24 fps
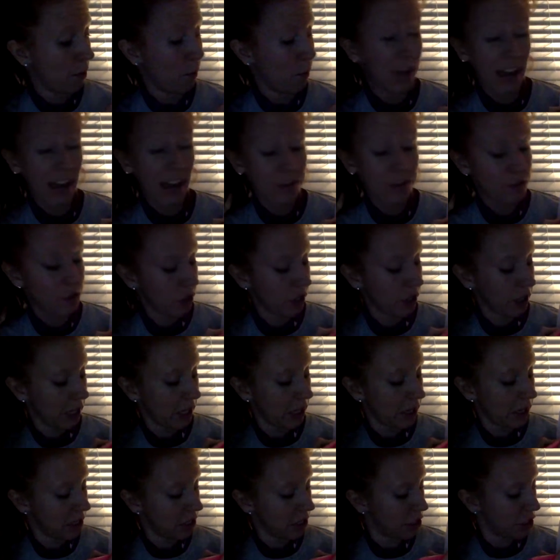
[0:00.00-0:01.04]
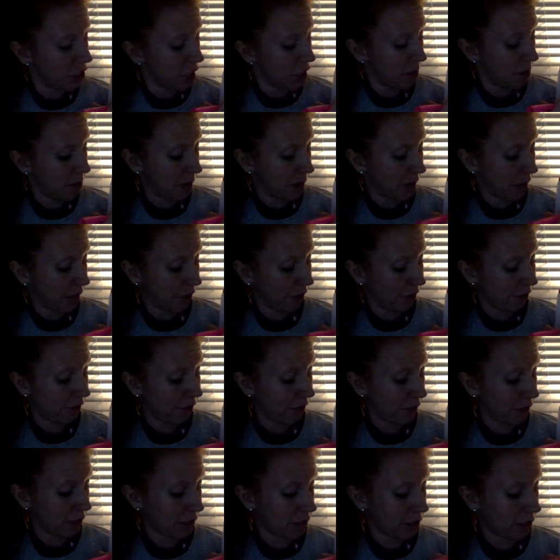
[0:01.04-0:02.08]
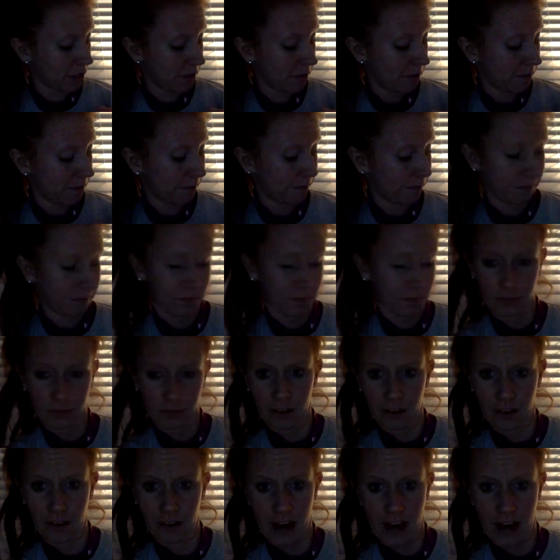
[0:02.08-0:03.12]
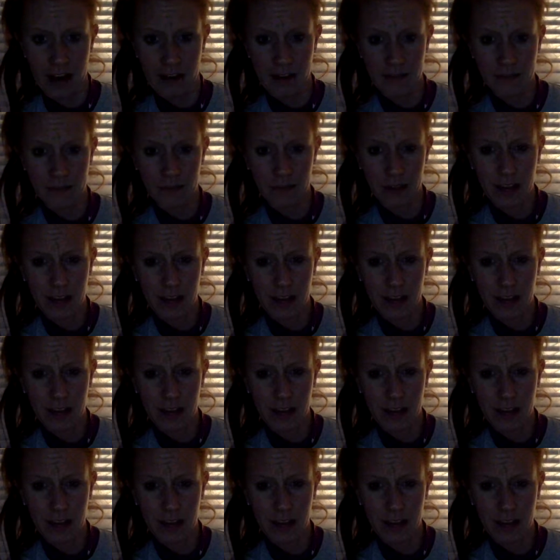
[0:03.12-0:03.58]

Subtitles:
We have to look at the denominator first, okay?